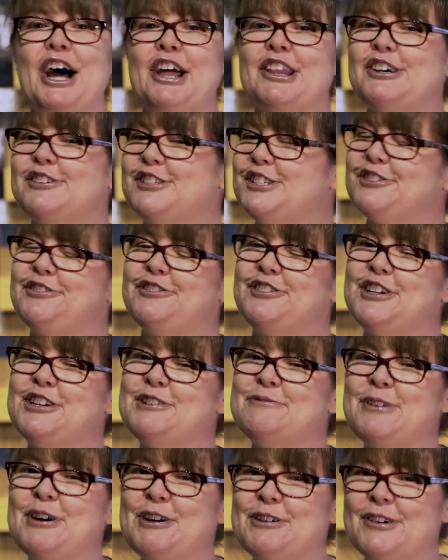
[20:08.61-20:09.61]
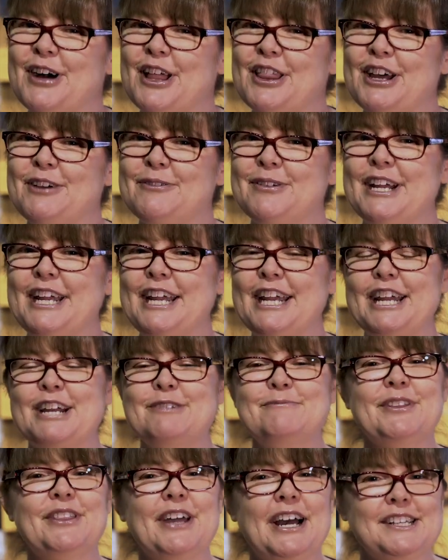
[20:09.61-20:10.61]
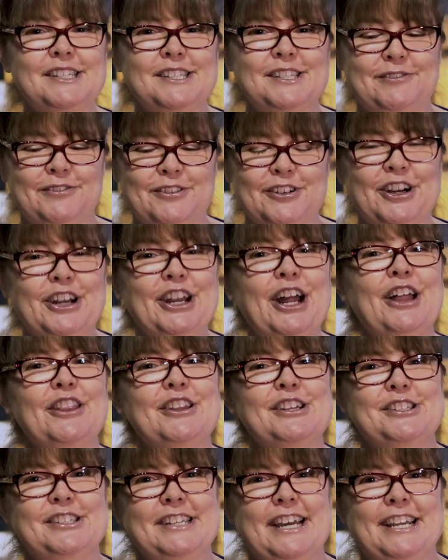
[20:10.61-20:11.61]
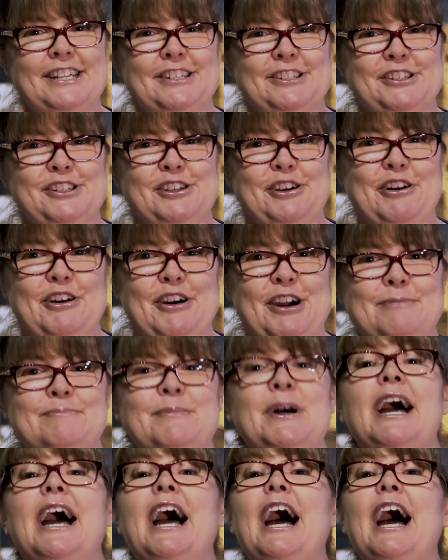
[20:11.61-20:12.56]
There was a few more while they were here, but that's for another date and time.